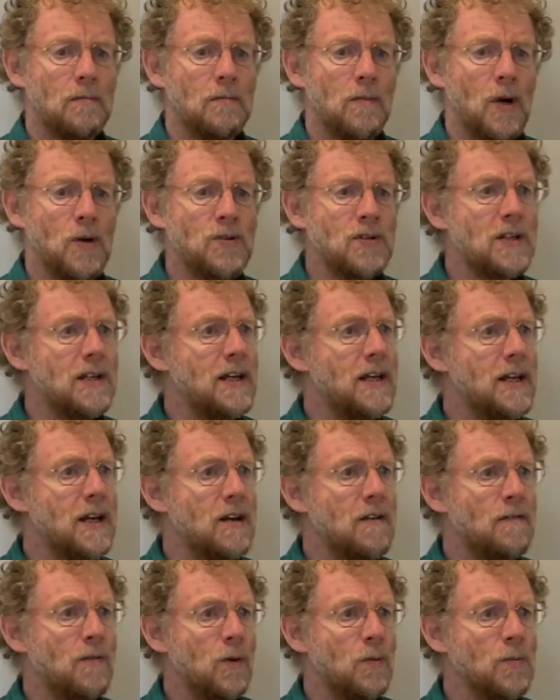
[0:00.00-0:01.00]
mostly in
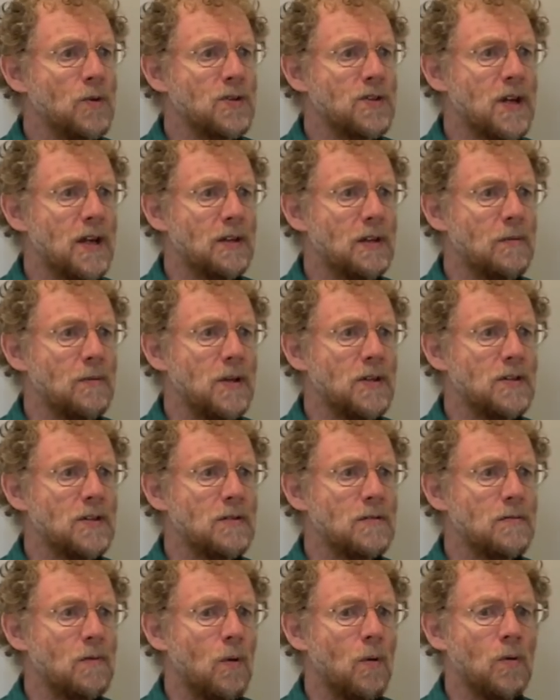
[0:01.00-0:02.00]
informal
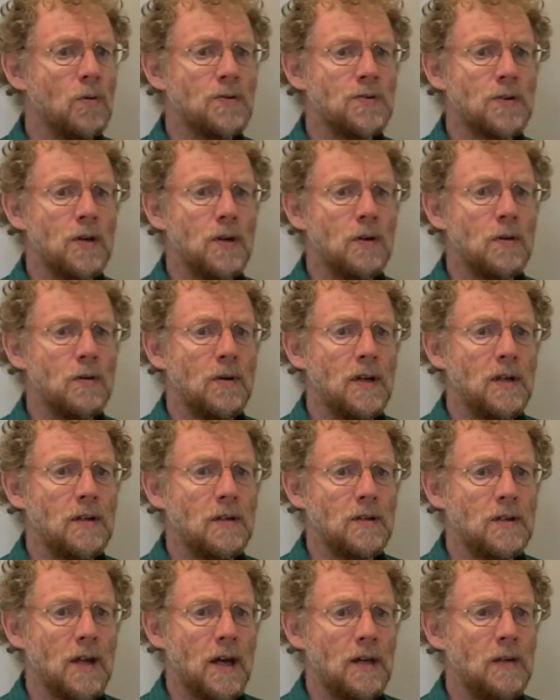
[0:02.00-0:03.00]
settlements, also
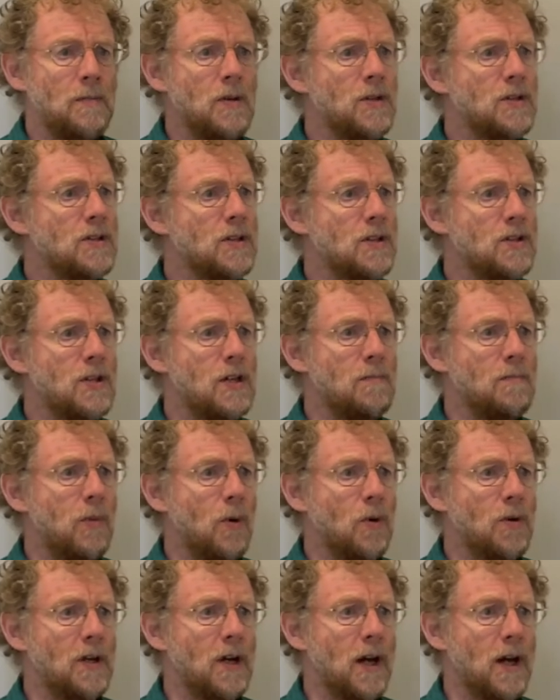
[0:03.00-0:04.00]
in tenements and cheap
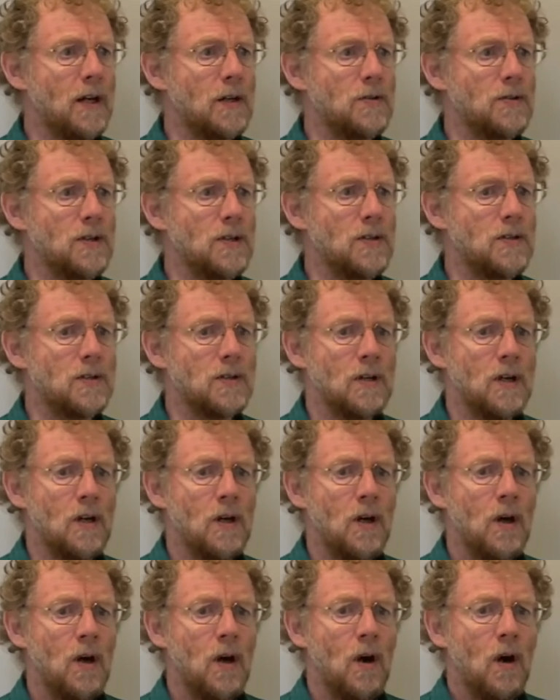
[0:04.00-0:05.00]
boarding houses,
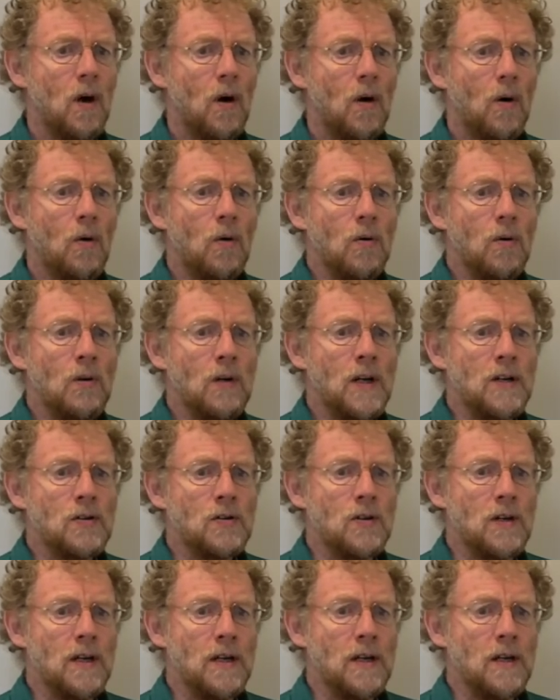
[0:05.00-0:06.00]
or
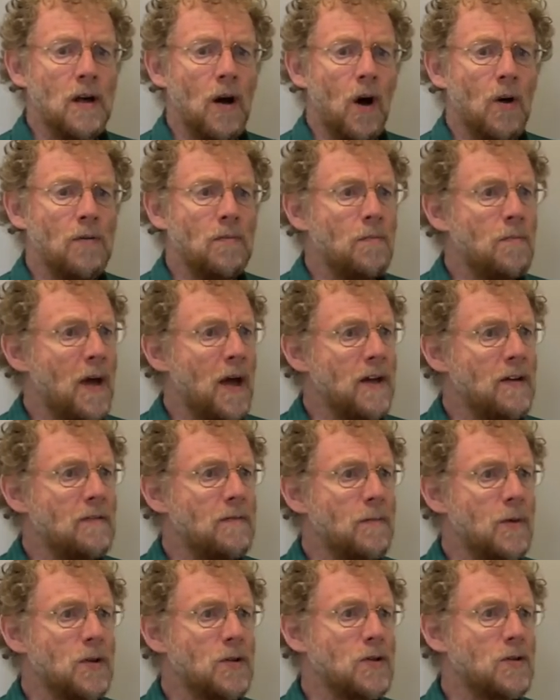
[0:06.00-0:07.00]
literally on
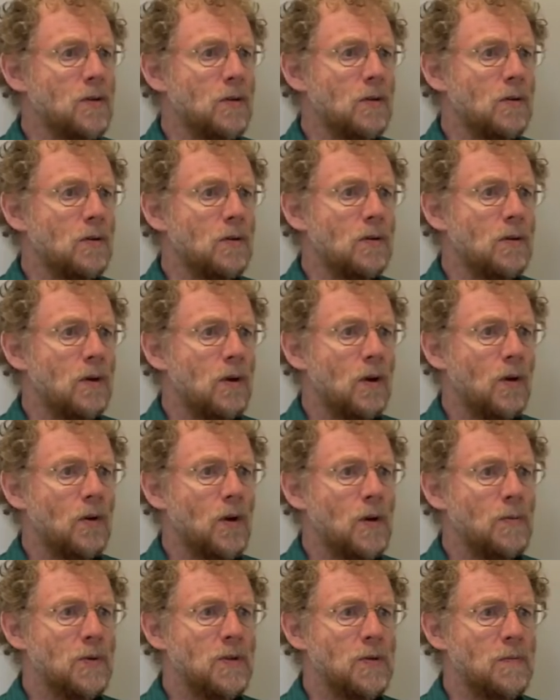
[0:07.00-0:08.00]
pavements or
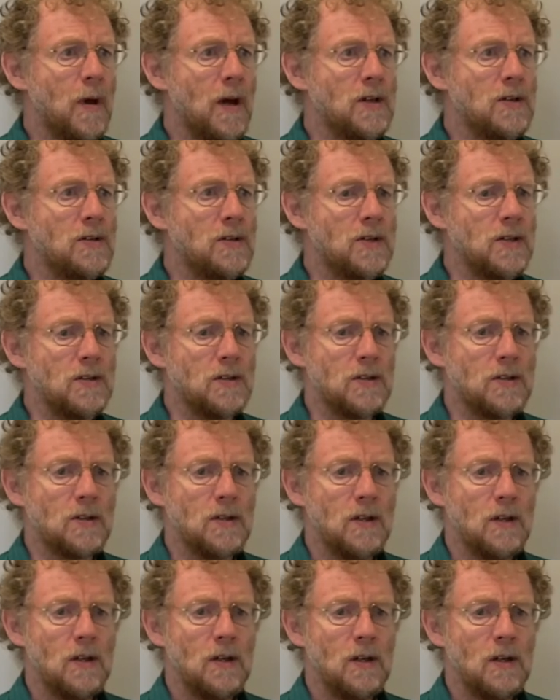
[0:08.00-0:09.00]
open
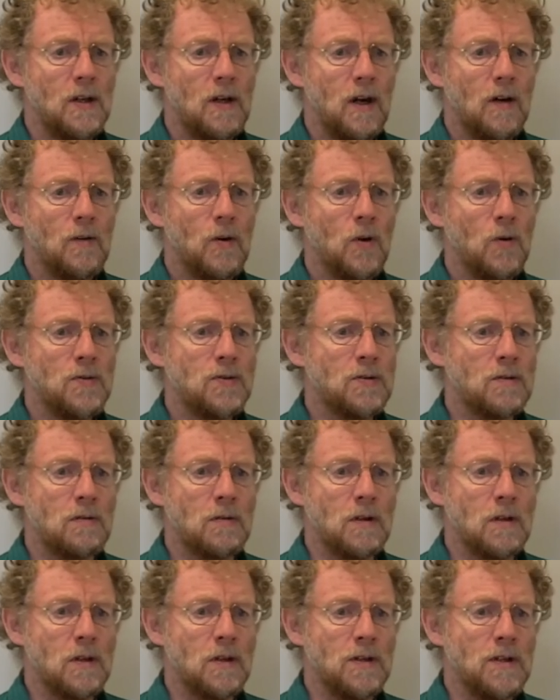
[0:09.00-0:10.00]
spaces. Of course,
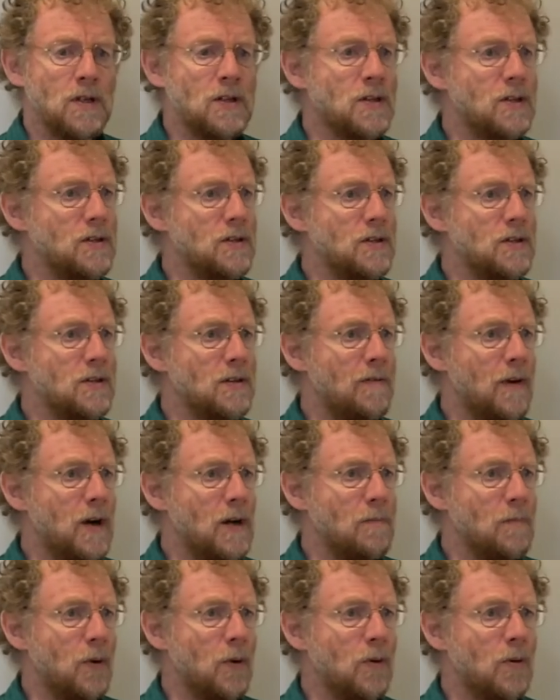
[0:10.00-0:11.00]
conditions are
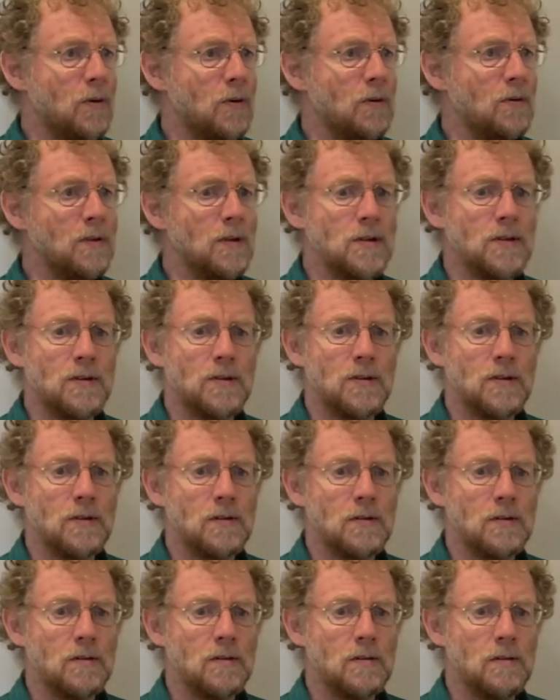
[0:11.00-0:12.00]
very poor.
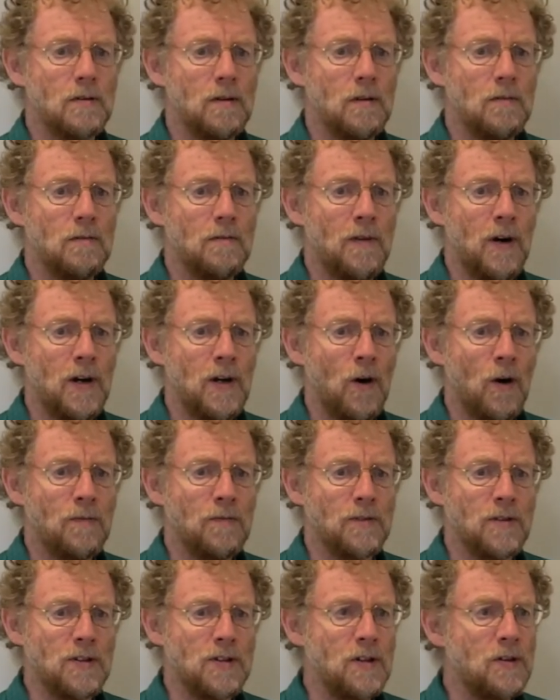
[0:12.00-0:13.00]
There's very
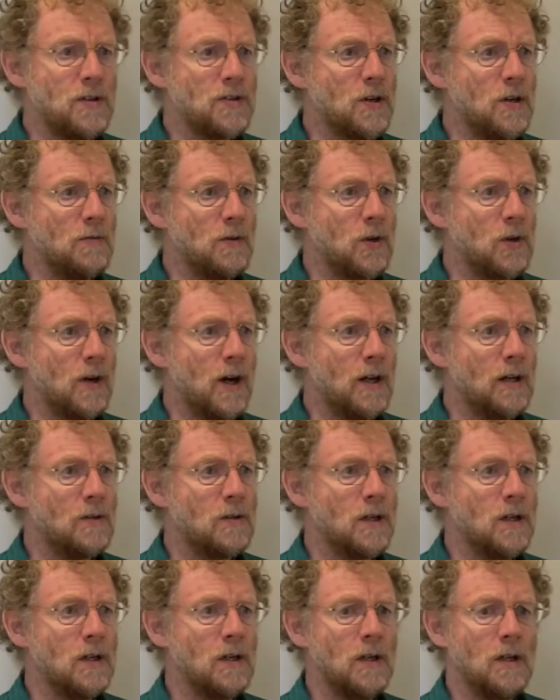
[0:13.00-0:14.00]
often serious
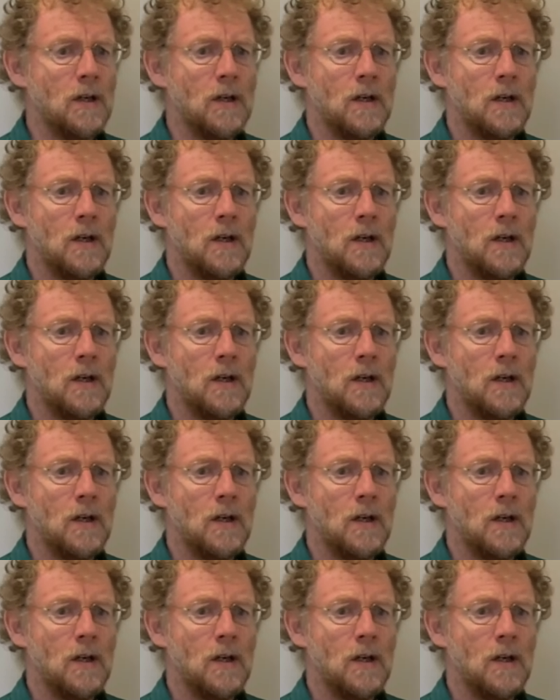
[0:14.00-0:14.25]
overcrowding.